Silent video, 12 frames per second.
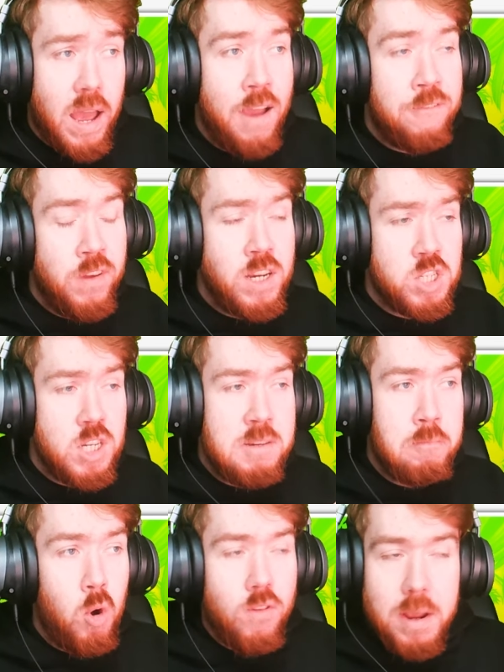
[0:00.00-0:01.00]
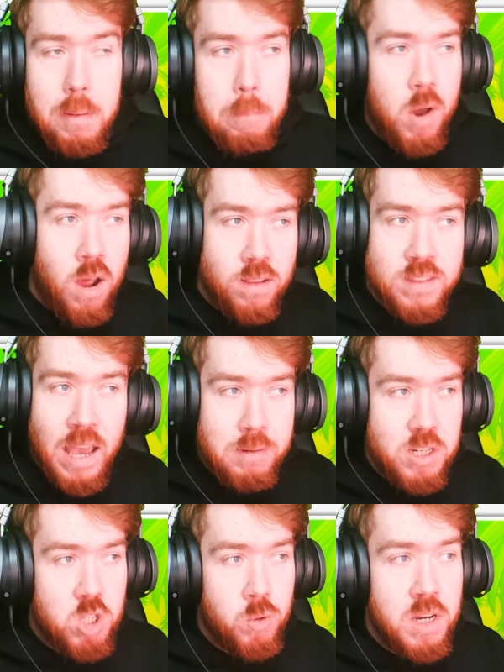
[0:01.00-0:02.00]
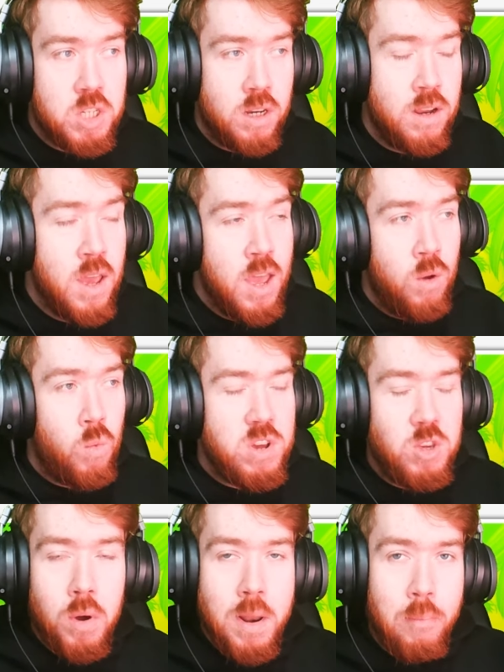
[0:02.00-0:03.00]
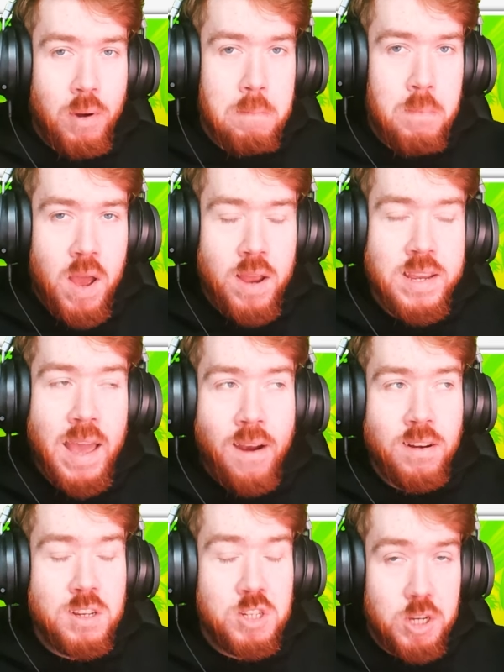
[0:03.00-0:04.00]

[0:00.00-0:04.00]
I think she's more of like a burn type situation where you want to bring burn characters.